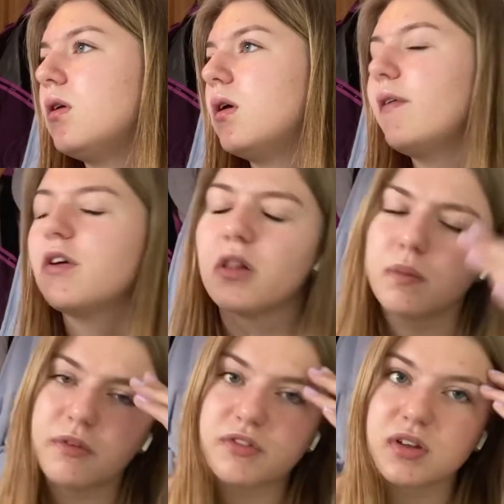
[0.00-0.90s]
I forgot the
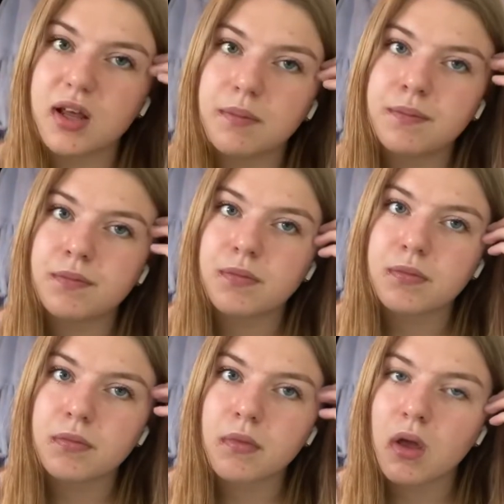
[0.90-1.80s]
brother's name
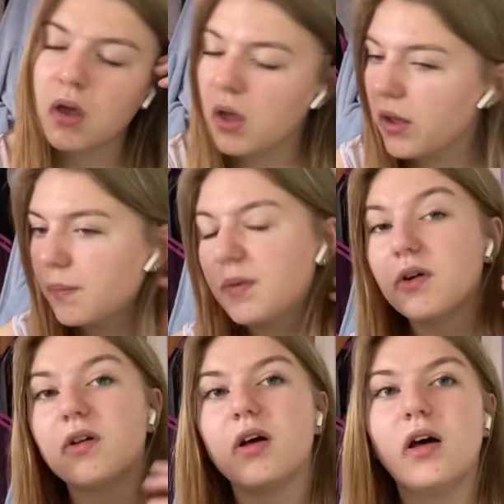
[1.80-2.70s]

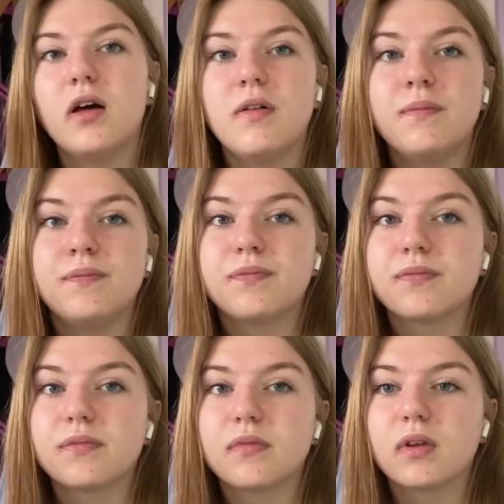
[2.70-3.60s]
but um
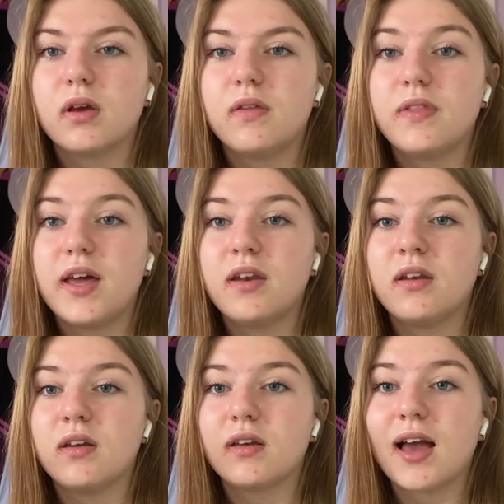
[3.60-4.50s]

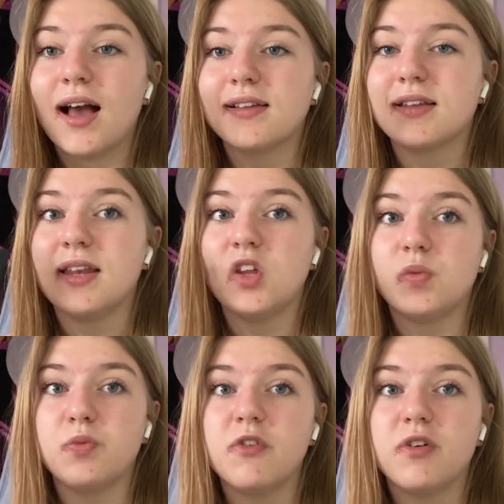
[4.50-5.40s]
then Kaz and his
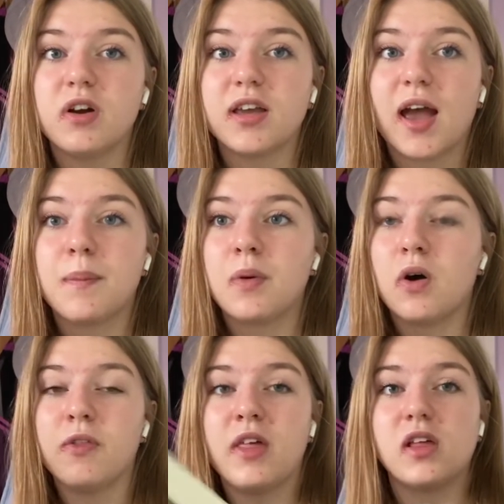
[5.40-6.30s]
brother get put
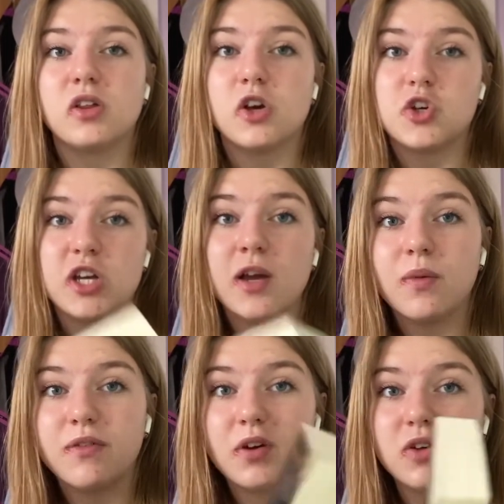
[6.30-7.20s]
on this ship
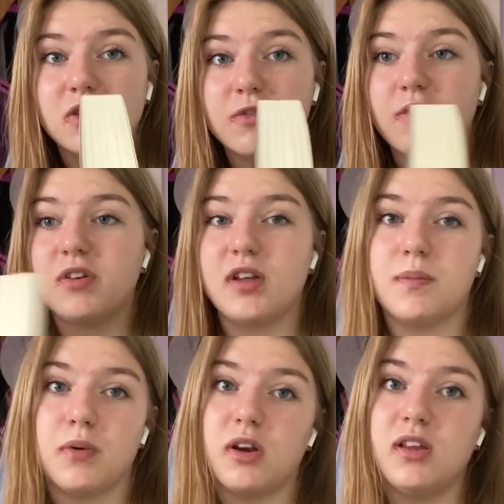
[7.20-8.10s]
with loads of other dead
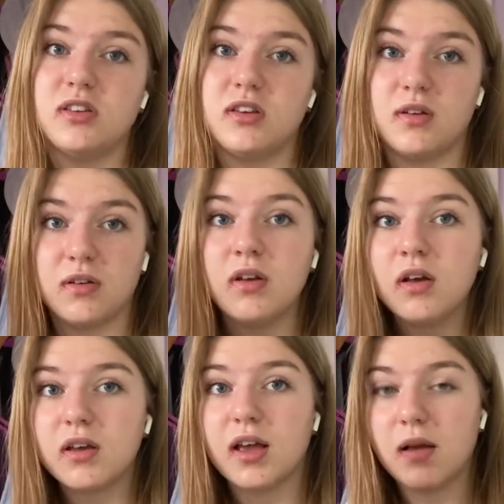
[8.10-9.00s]
bodies to
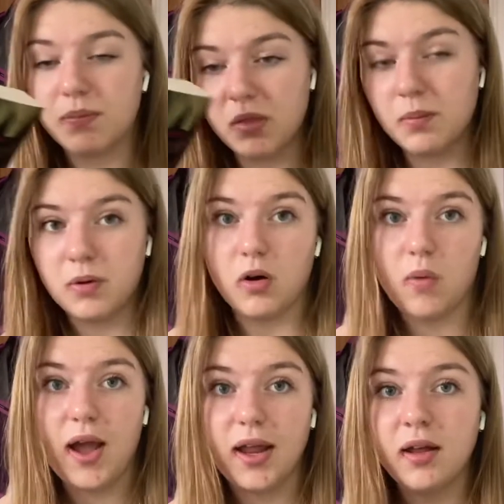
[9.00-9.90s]
get them put
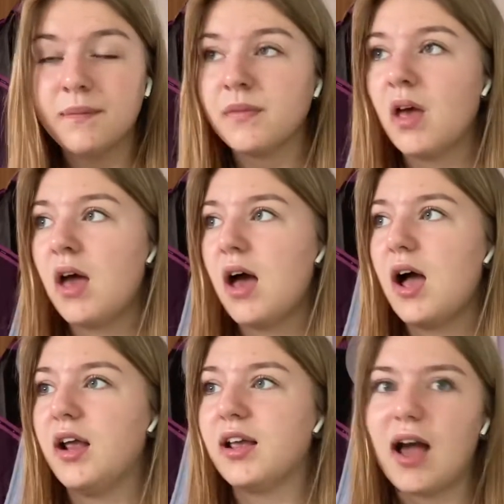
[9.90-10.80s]
away
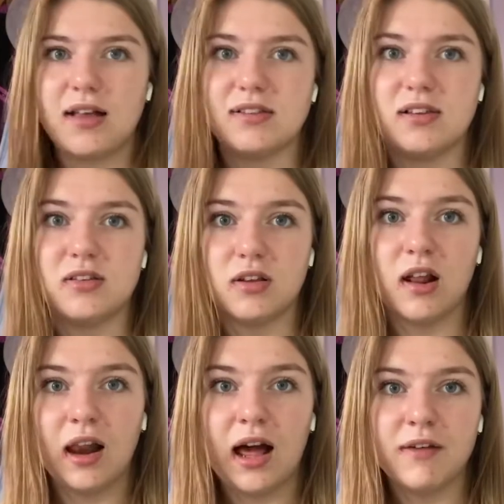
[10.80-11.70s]
and Kaz is still
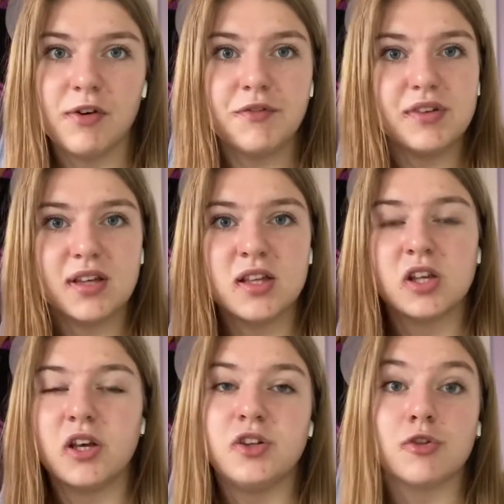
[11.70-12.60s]
alive obviously so
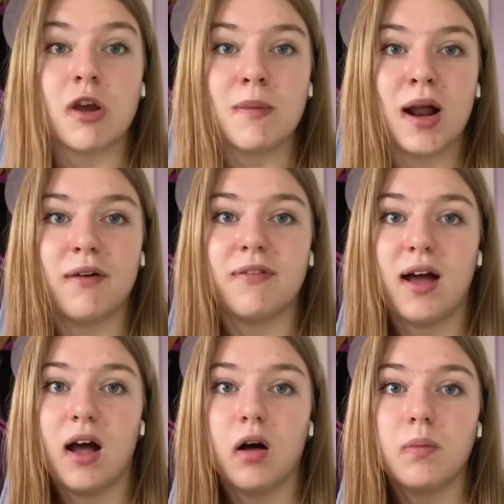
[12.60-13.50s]
he's screaming out for
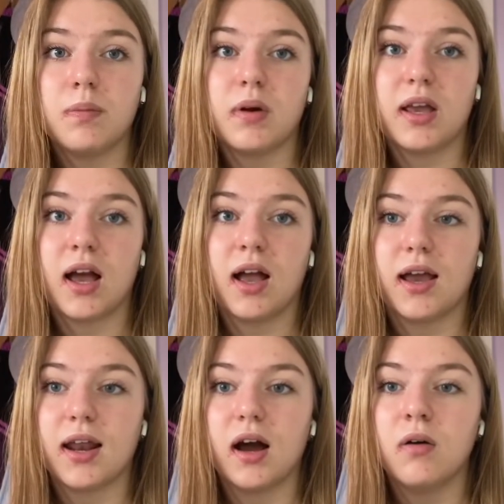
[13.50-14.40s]
help but he can't
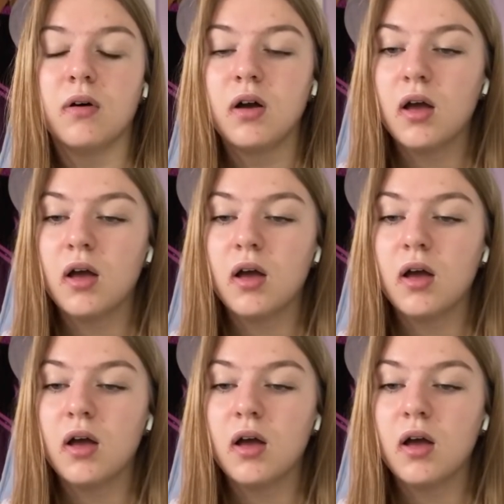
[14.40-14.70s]
get out